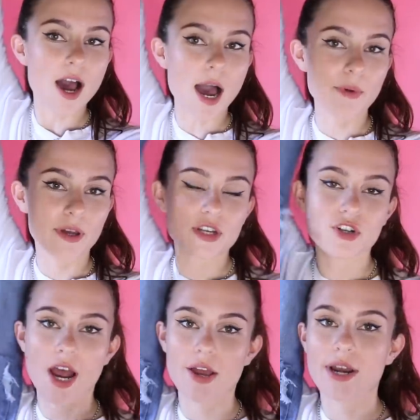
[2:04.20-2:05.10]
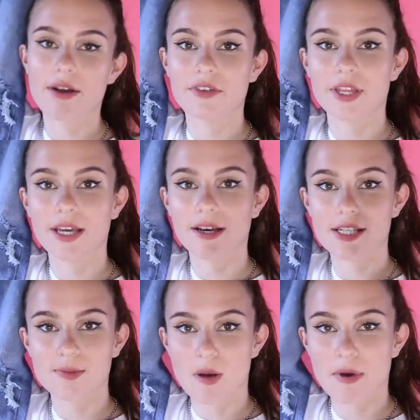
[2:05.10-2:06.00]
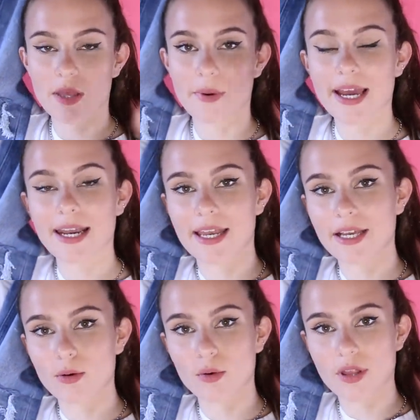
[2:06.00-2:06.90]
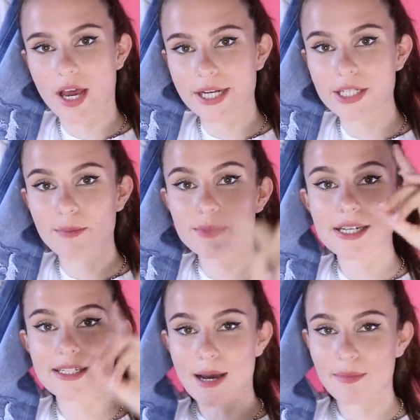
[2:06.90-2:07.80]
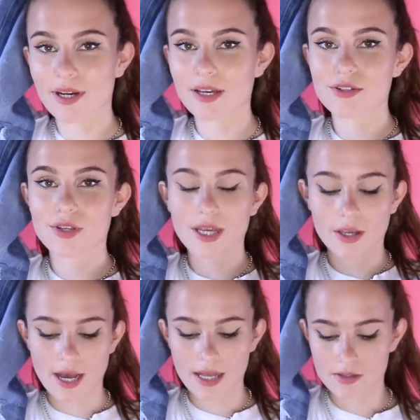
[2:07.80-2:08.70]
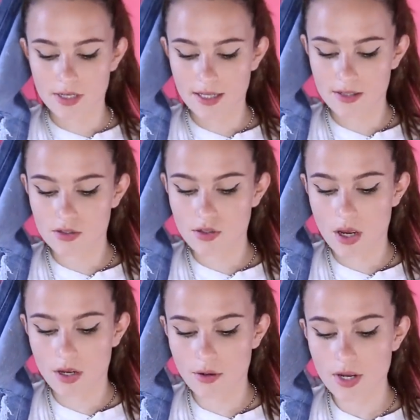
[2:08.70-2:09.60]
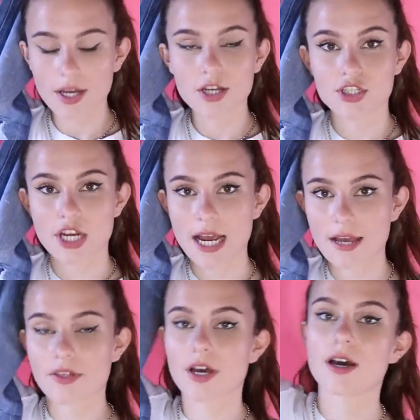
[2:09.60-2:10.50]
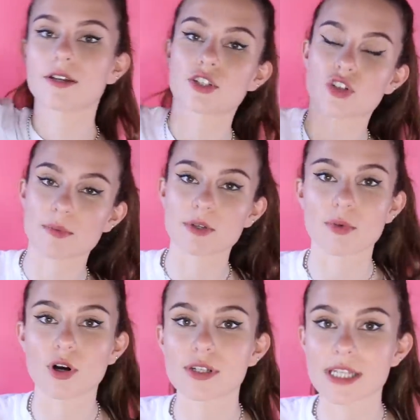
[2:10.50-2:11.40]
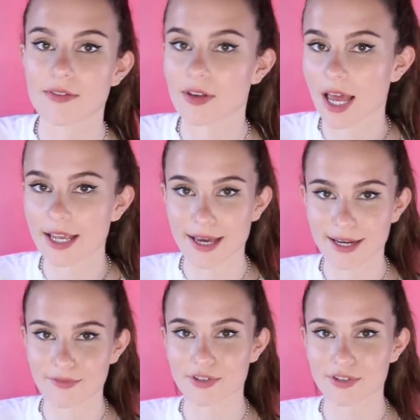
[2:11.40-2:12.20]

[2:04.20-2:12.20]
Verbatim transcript: I'm gonna try on everything as well, by the way, and link all of the items down below so you can get your hands on it. So check the description box if you like any